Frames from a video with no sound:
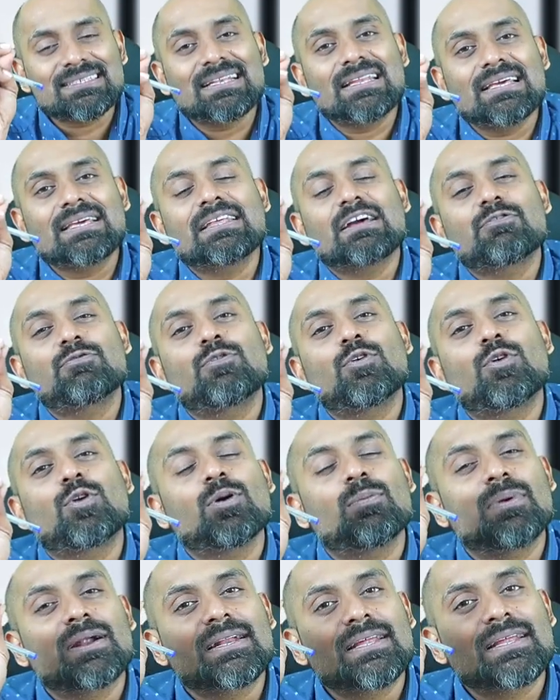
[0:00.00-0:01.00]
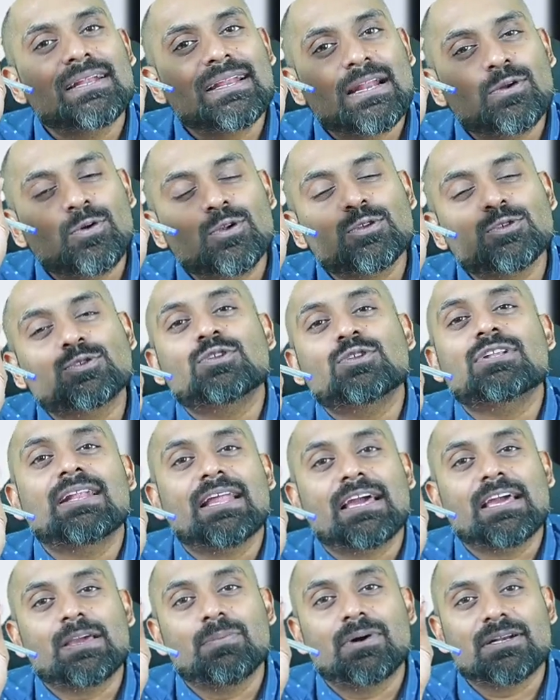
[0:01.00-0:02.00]
click that follow button and also the
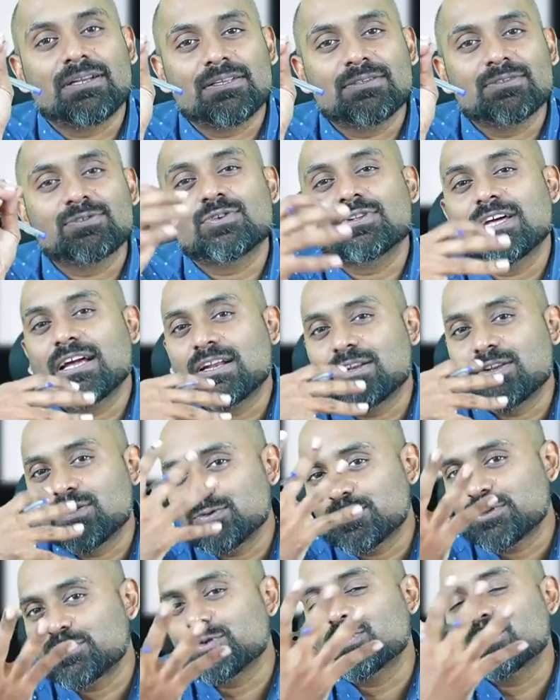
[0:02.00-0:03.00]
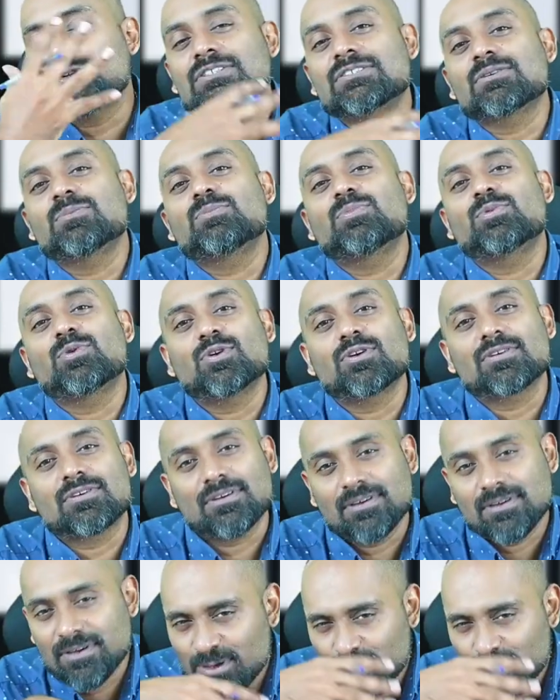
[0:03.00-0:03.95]
like button so that you show the support